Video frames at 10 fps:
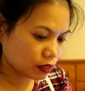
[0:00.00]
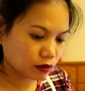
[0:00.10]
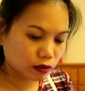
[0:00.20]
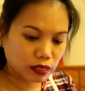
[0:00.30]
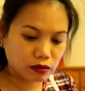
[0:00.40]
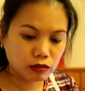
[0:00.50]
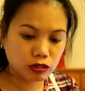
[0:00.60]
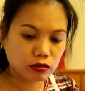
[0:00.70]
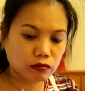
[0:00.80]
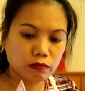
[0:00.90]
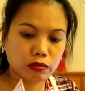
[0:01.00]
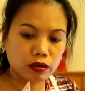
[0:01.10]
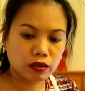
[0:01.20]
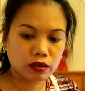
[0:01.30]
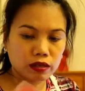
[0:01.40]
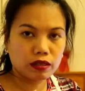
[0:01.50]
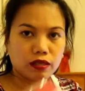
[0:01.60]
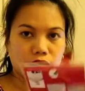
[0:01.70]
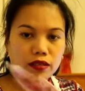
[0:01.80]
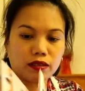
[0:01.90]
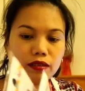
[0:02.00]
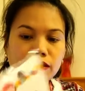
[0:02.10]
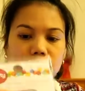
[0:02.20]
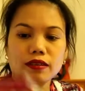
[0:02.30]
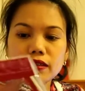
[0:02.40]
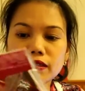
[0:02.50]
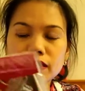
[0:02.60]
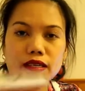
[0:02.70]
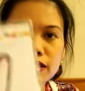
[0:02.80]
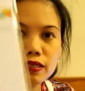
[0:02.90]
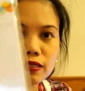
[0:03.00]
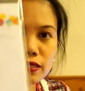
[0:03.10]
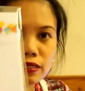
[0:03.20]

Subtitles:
So I also bought this